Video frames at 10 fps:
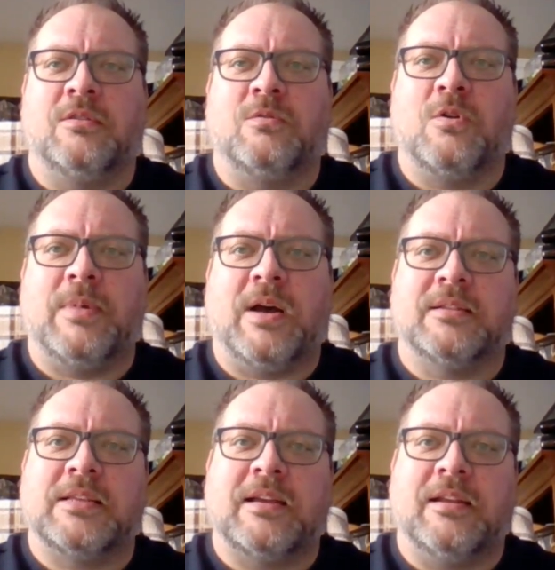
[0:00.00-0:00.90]
The
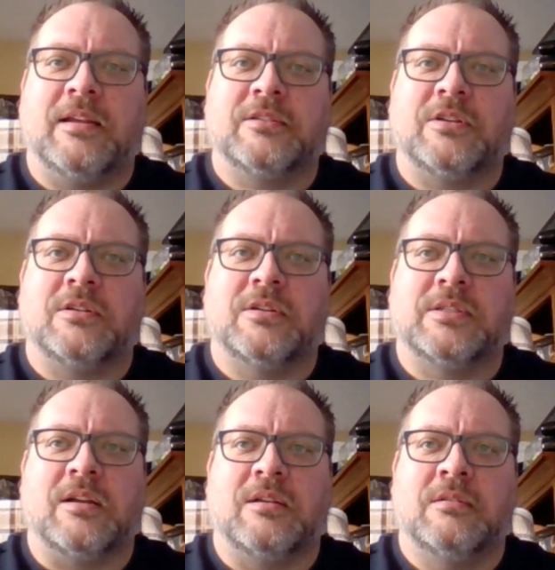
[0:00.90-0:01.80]
robot sat next to her
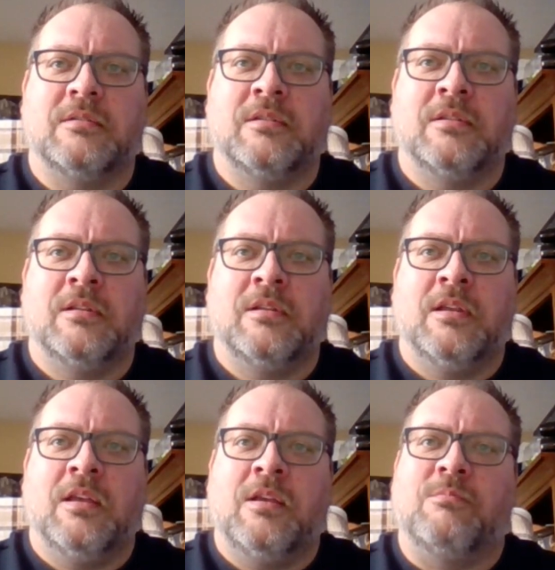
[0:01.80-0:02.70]
son.
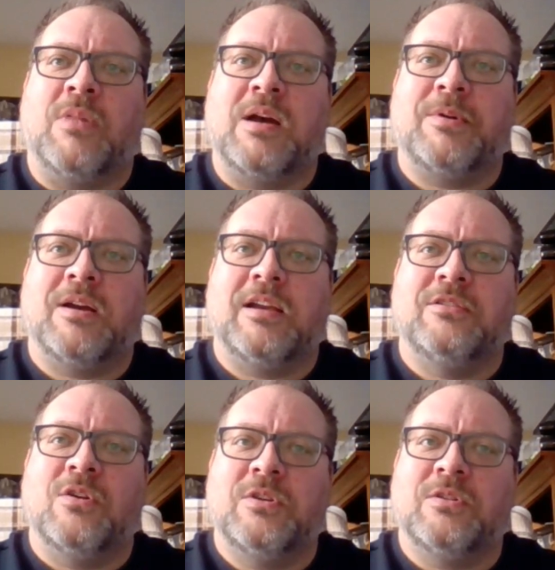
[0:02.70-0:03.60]
"Mama, I
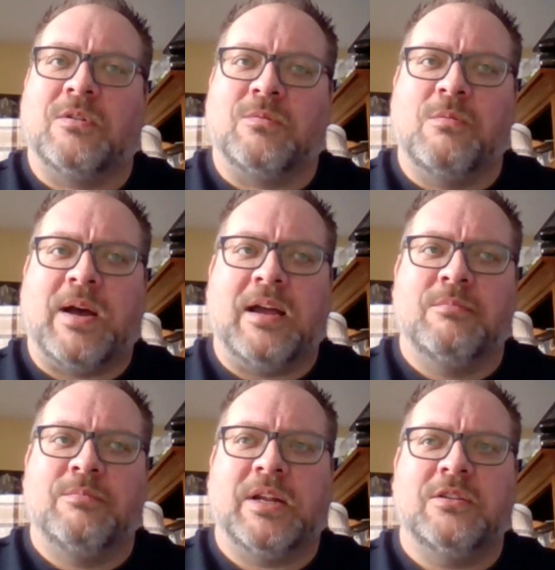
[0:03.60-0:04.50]
know you're a robot,
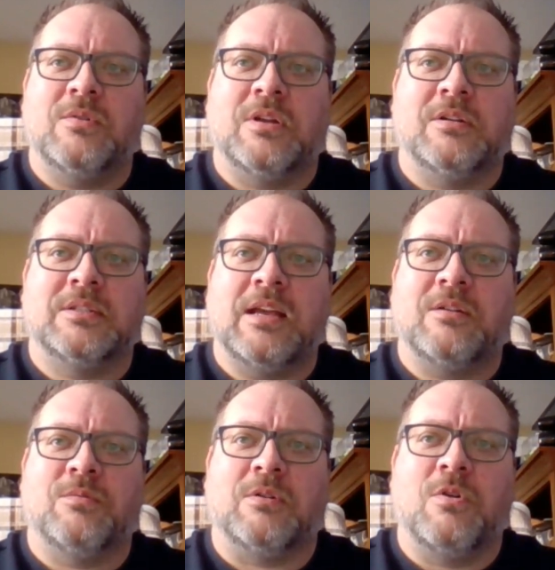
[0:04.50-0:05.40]
but I don't
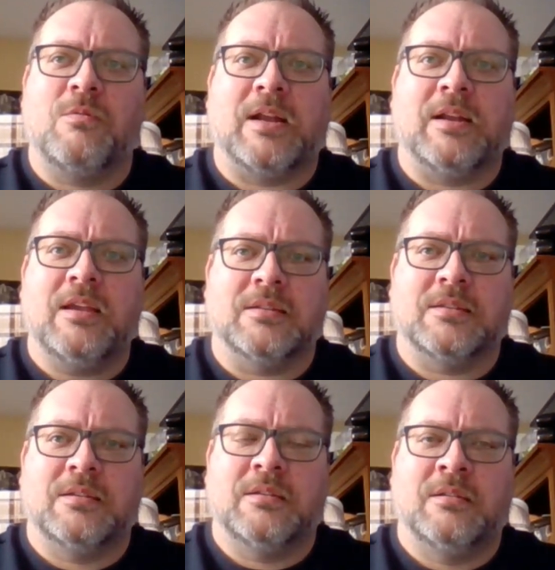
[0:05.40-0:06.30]
understand what a robot
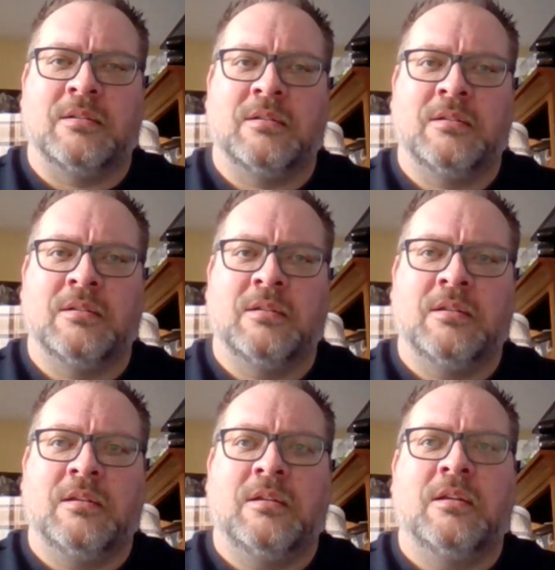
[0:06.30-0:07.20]
is."
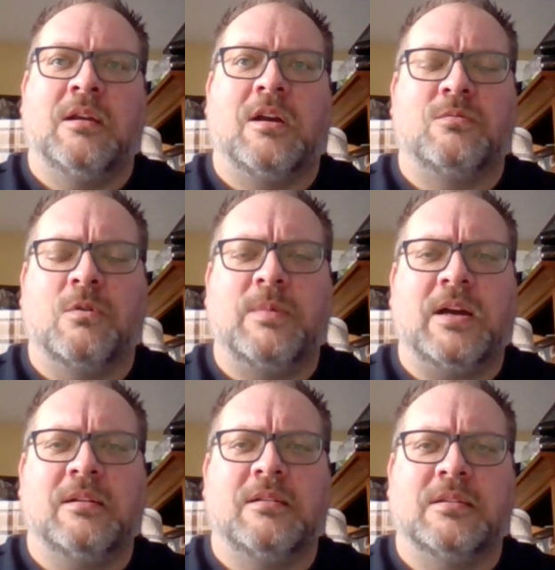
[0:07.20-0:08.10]
"A
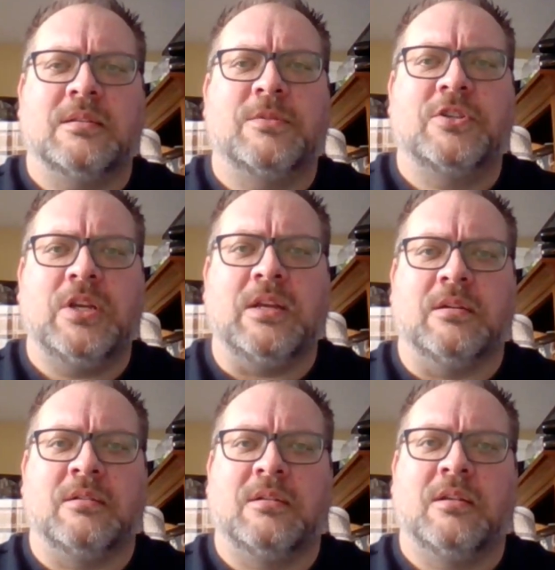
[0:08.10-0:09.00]
robot is a
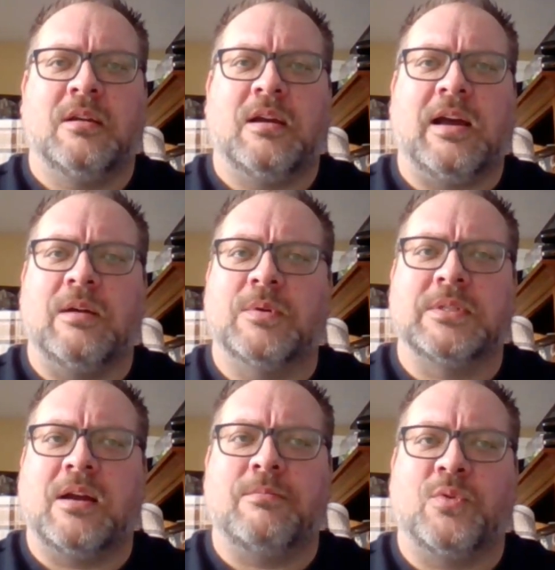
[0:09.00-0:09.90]
machine. I
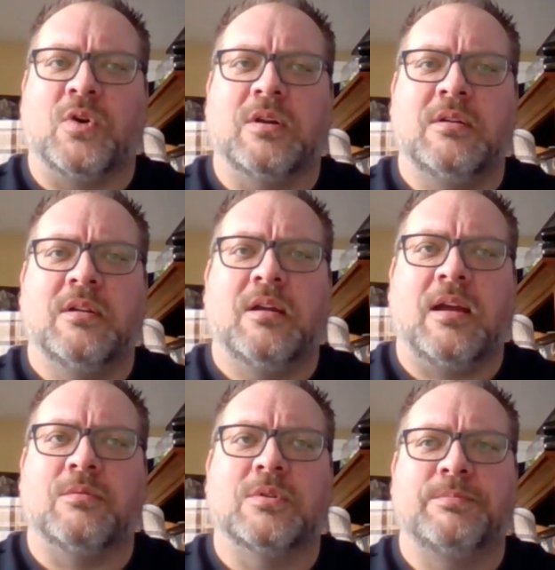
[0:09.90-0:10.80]
was not born,
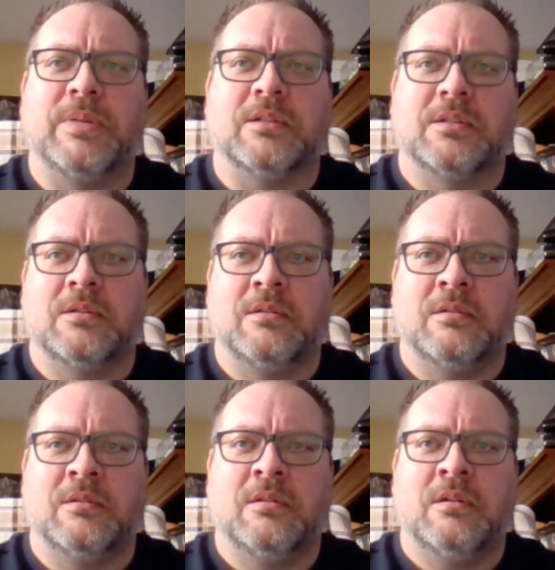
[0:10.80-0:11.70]
I was built."
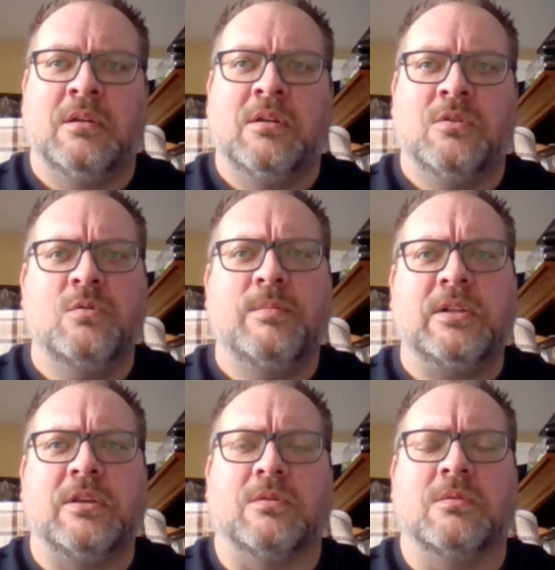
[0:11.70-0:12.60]
"Who
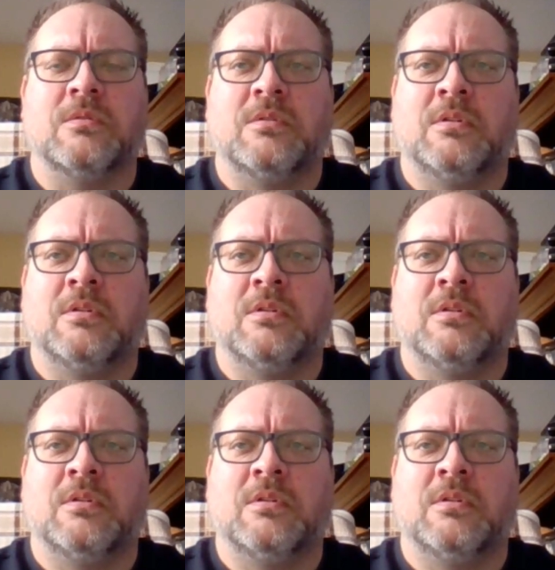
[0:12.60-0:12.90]
built you?"